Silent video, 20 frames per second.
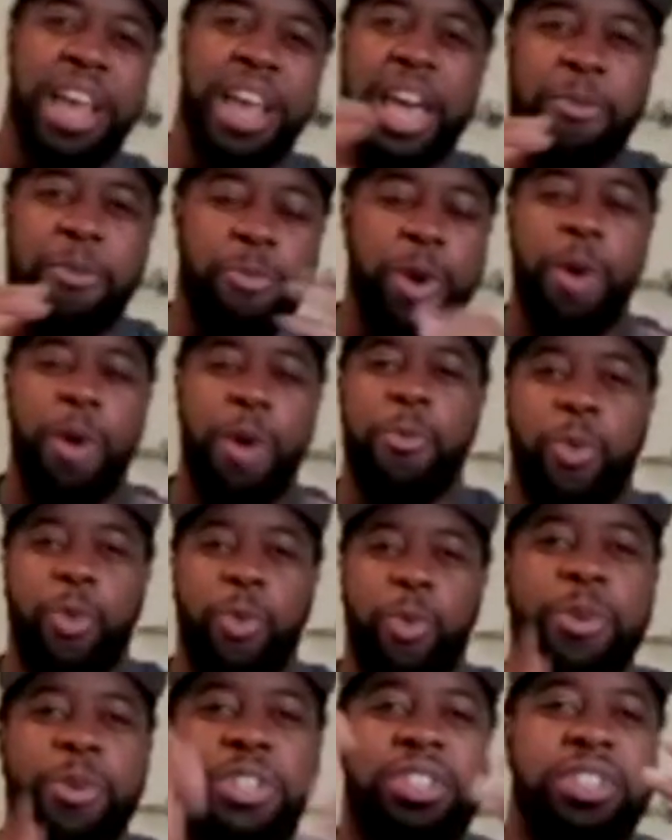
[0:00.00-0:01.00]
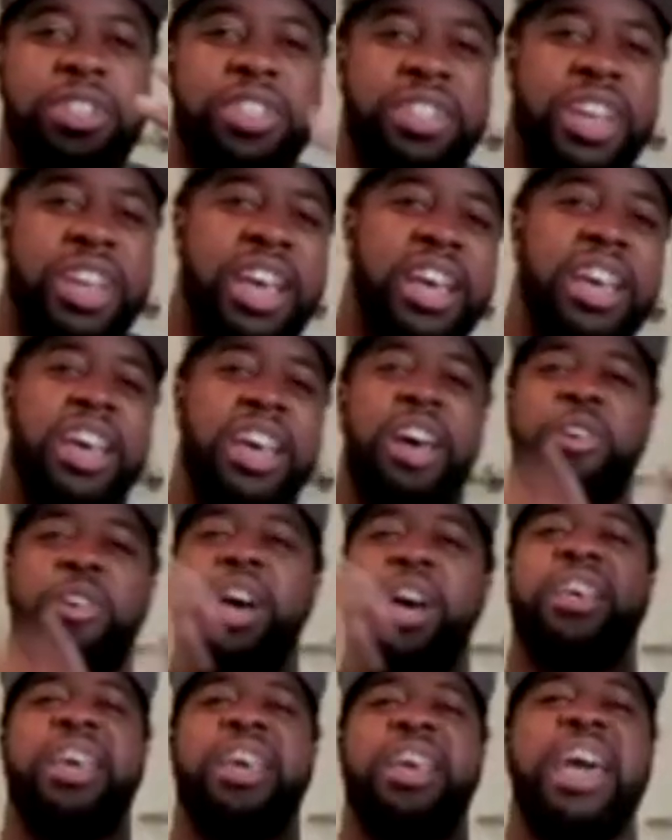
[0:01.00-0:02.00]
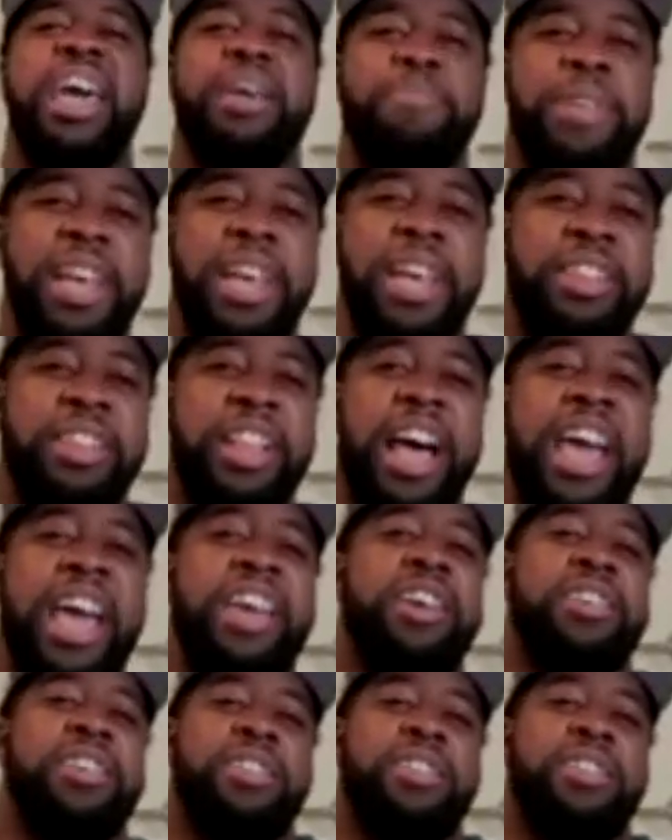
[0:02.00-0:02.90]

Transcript: Like, what was a game day like?